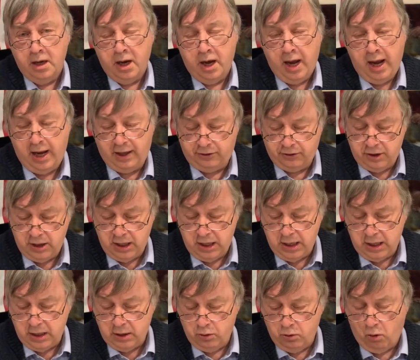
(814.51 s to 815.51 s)
at
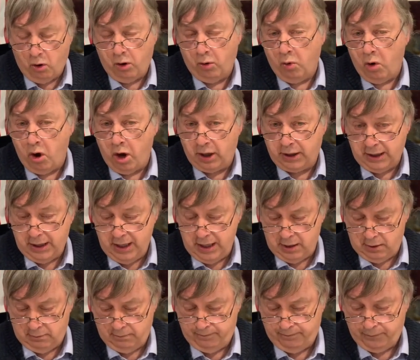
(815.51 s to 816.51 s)
the Norwalk
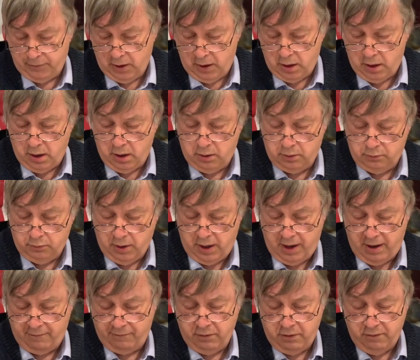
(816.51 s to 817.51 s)
Inn. We'll
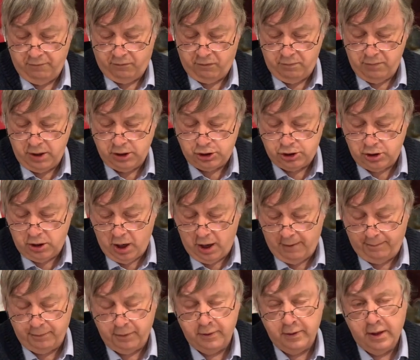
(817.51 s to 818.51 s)
have the information
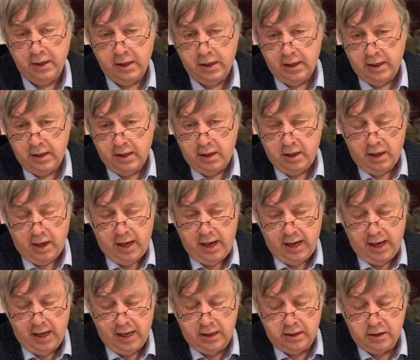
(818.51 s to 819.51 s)
up,
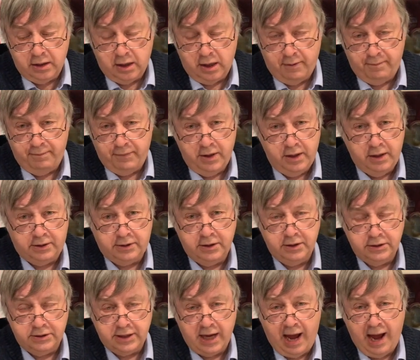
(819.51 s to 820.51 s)
and it
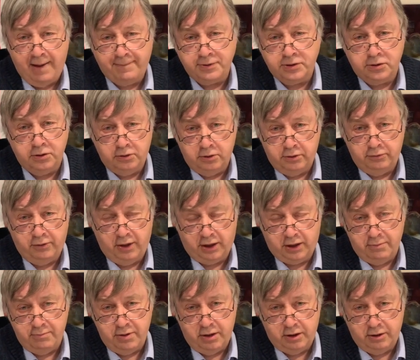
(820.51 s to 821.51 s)
is absolutely
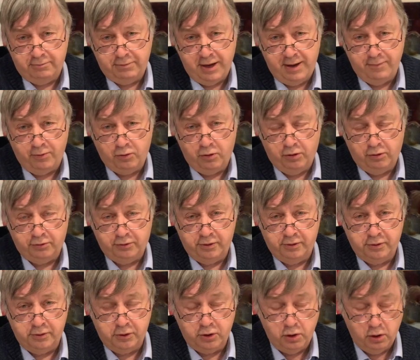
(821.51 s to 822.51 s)
recommended that people go
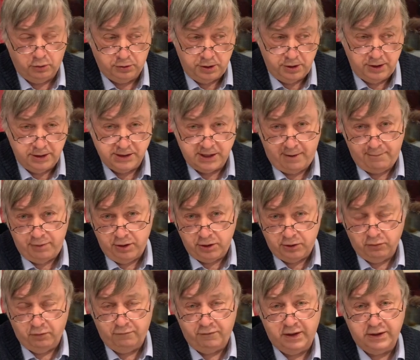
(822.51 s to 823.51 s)
to these. I've been
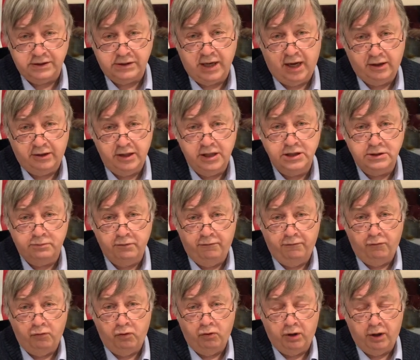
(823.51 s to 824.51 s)
to events like these
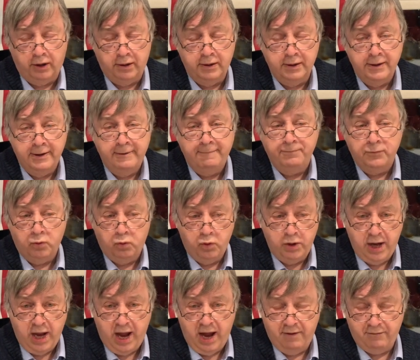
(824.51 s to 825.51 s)
before.
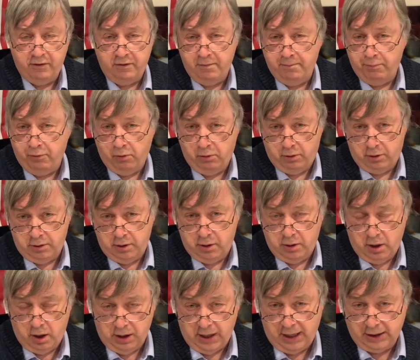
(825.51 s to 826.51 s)
We have an
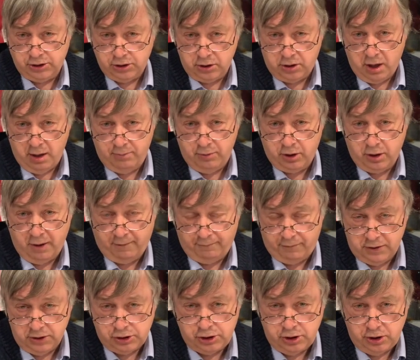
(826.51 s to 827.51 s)
important election coming up
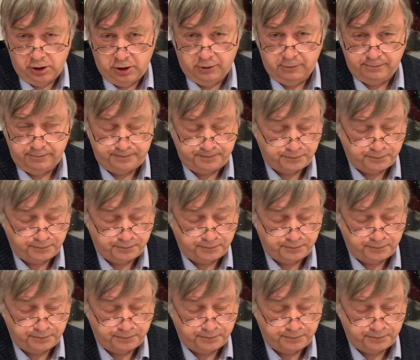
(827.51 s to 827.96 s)
this year,